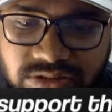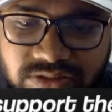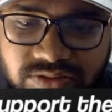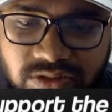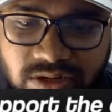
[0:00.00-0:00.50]

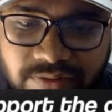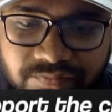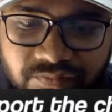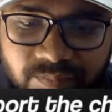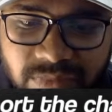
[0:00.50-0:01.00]
this graph
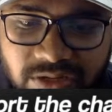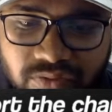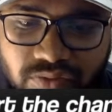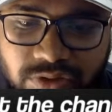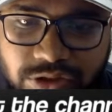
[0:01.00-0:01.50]
by
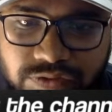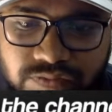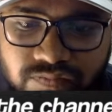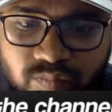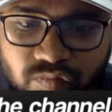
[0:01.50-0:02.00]
holding
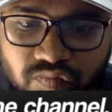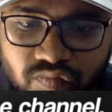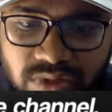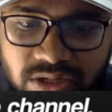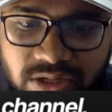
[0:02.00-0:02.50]
shift, move
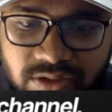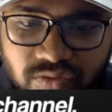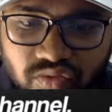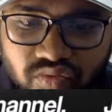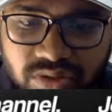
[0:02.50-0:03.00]
one handle
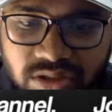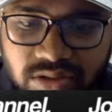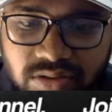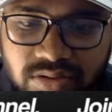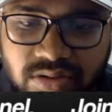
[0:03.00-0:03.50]
over
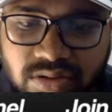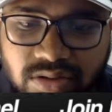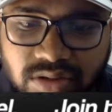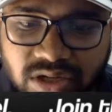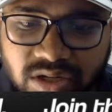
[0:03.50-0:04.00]
here
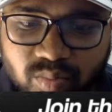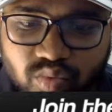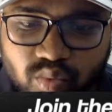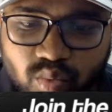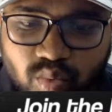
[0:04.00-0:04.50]
and
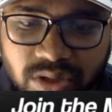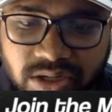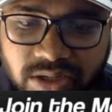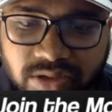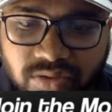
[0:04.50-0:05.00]
move one
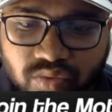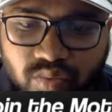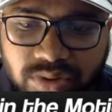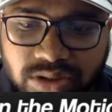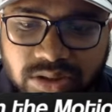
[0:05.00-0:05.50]
handle
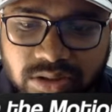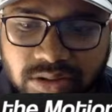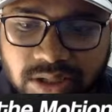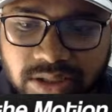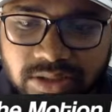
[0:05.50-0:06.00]
over here
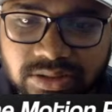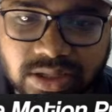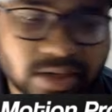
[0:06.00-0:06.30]
like that.